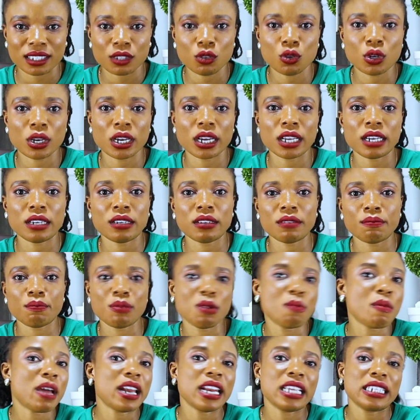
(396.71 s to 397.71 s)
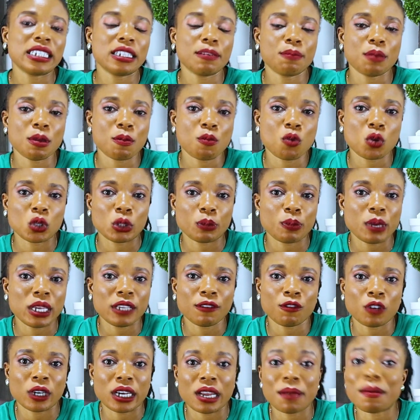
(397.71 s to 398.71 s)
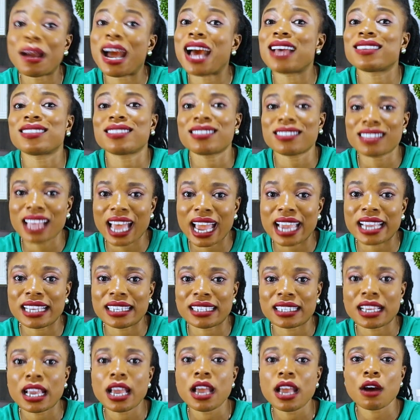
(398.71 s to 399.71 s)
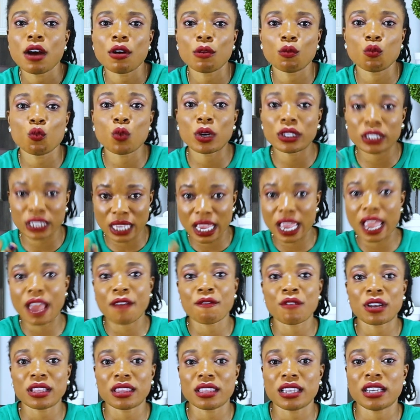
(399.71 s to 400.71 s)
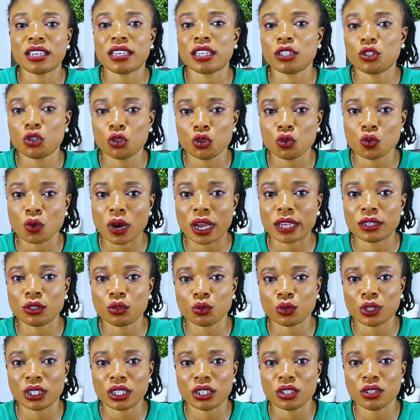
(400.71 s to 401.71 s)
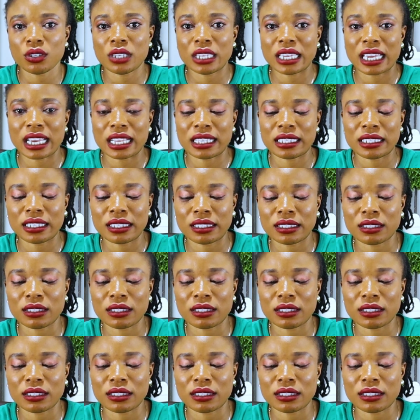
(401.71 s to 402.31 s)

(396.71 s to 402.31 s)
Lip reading: You can be managing people's page for them aside whatever thing that you are doing. You get it.